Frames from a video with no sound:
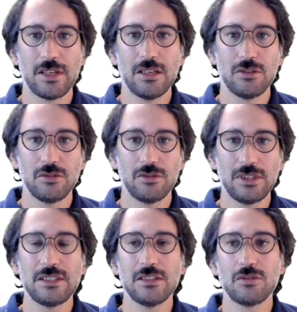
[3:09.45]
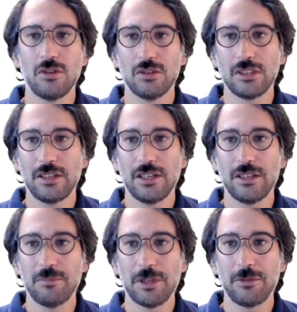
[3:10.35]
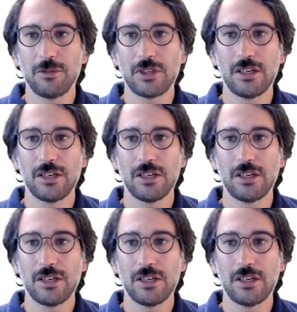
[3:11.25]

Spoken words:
So this is called, maybe you can